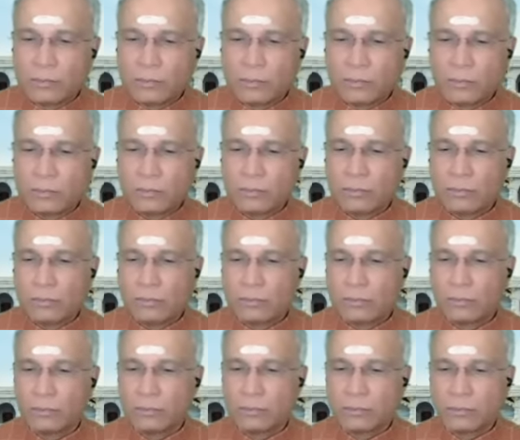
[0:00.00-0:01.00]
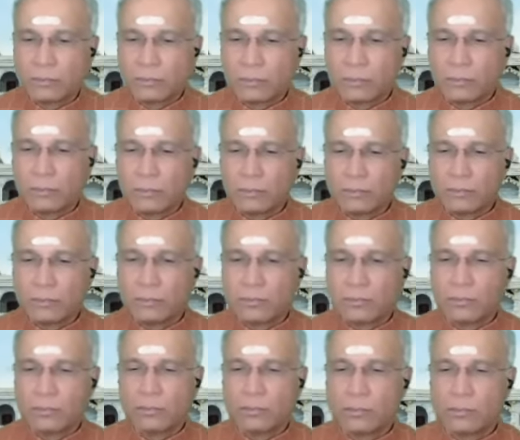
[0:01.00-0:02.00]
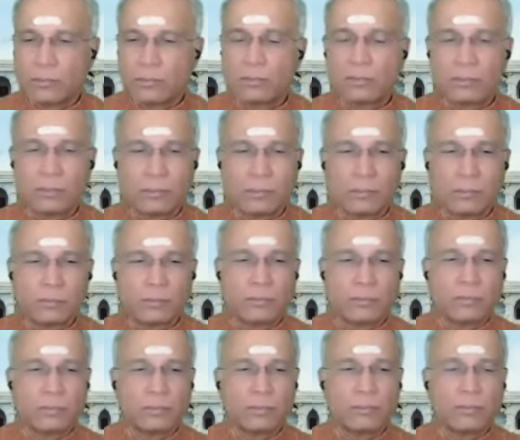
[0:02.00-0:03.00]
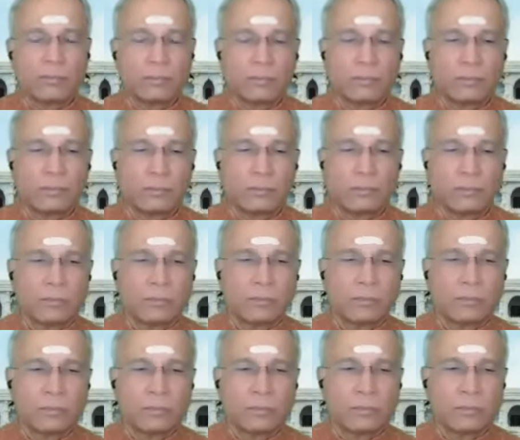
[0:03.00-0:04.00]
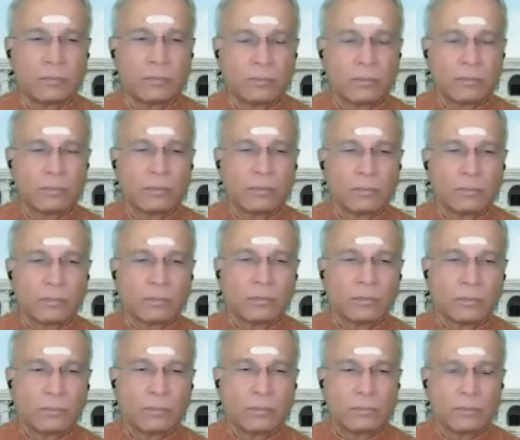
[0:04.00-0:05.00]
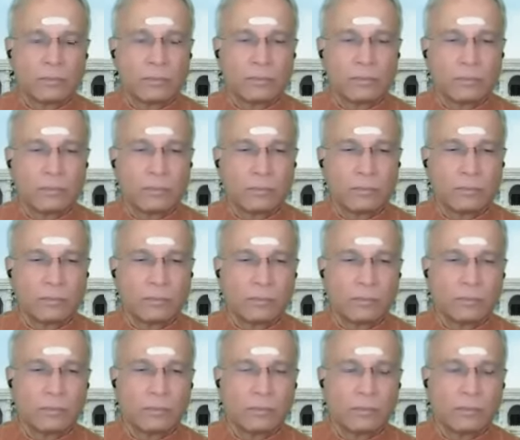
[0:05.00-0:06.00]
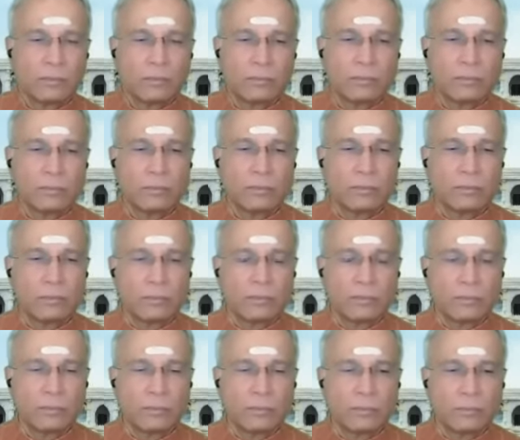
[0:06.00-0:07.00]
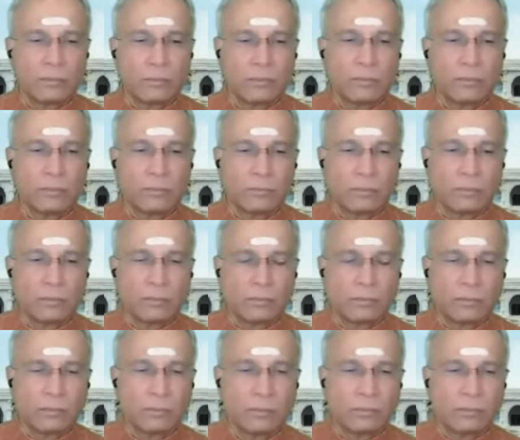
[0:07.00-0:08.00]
(not speaking)